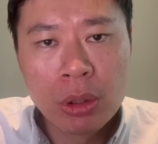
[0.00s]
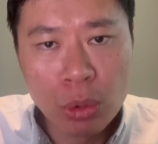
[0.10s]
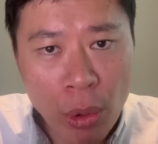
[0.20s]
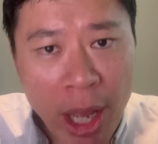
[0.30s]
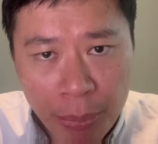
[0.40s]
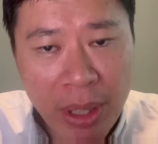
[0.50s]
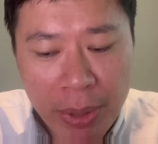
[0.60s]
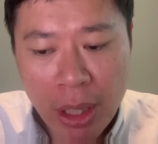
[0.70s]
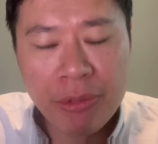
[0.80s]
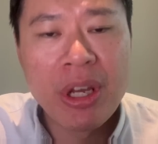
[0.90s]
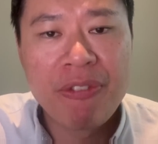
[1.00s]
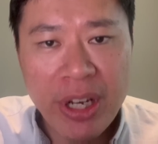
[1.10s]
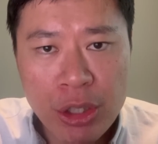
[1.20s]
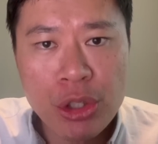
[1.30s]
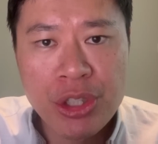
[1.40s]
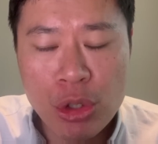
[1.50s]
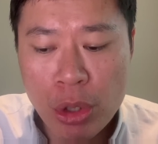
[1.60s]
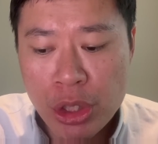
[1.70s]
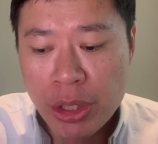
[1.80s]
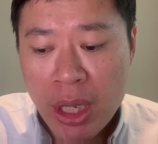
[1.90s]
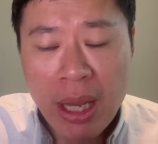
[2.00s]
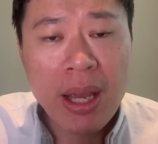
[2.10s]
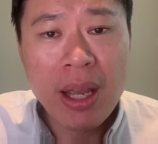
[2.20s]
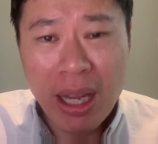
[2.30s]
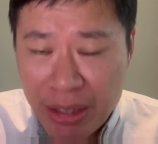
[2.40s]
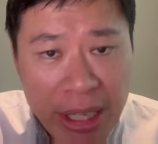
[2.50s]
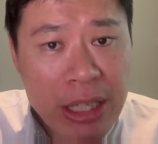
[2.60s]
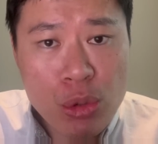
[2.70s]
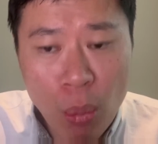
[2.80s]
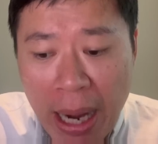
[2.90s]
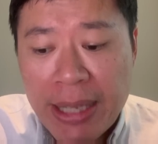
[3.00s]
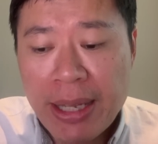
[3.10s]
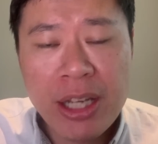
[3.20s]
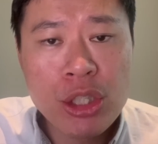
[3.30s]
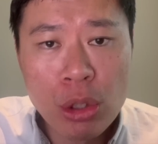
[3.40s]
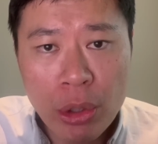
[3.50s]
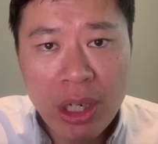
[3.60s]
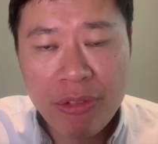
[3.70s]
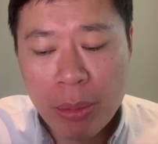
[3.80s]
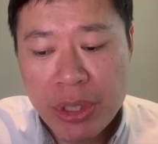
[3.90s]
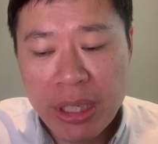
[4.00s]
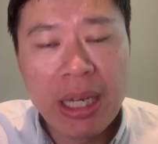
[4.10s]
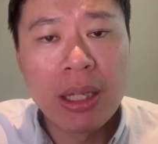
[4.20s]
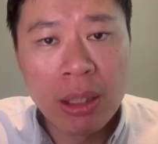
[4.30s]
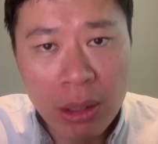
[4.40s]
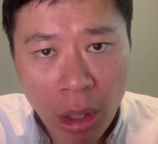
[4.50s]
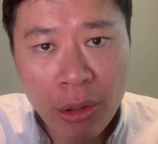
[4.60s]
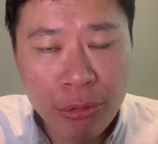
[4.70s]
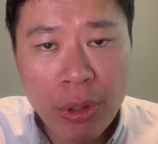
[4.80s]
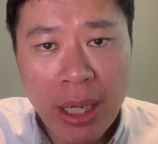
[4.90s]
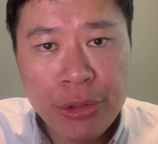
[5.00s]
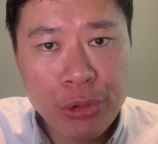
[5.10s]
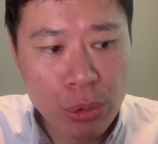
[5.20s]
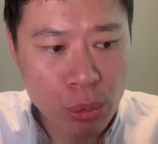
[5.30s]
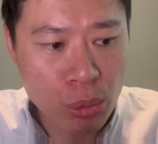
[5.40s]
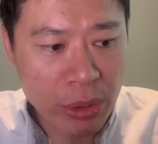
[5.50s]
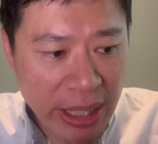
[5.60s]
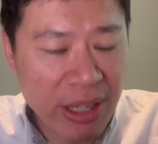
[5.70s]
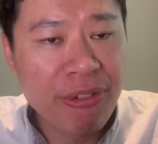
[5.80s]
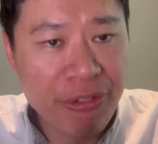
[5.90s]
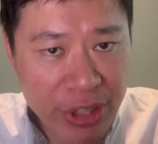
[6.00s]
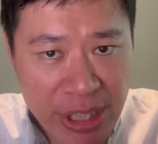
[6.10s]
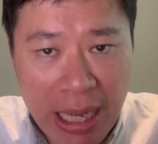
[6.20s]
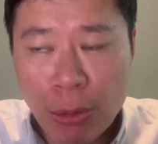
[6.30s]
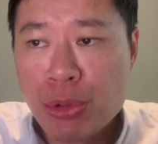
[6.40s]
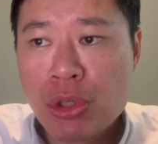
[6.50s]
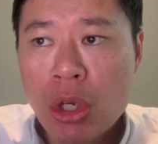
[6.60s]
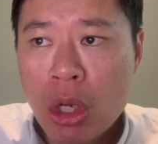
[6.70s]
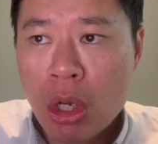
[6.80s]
to help them get out of their financial situation, and that's why they're actually low-income families that get a lot of grants to get their first house.